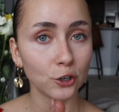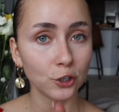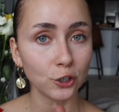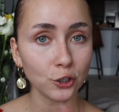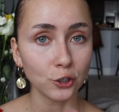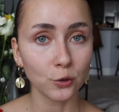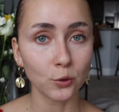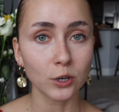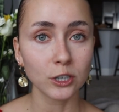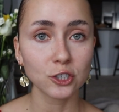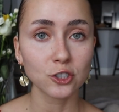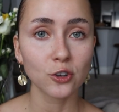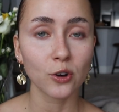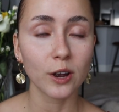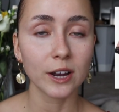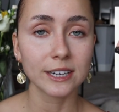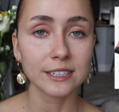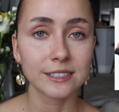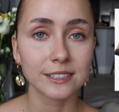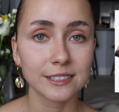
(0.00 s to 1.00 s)
Your
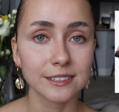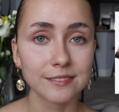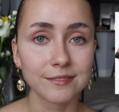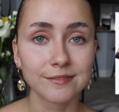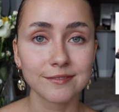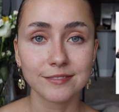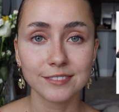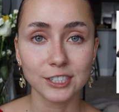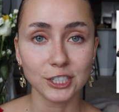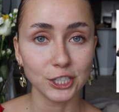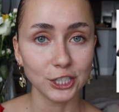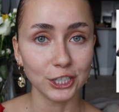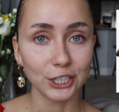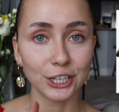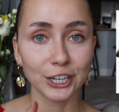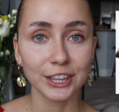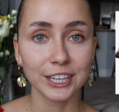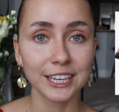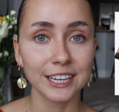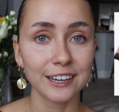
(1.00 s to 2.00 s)
choice.
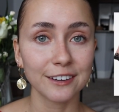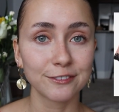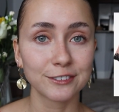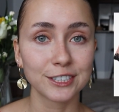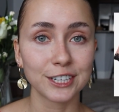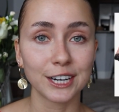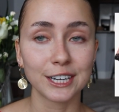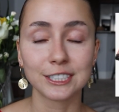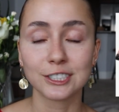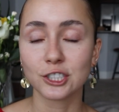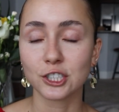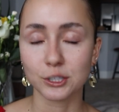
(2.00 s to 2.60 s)
You're the gifter.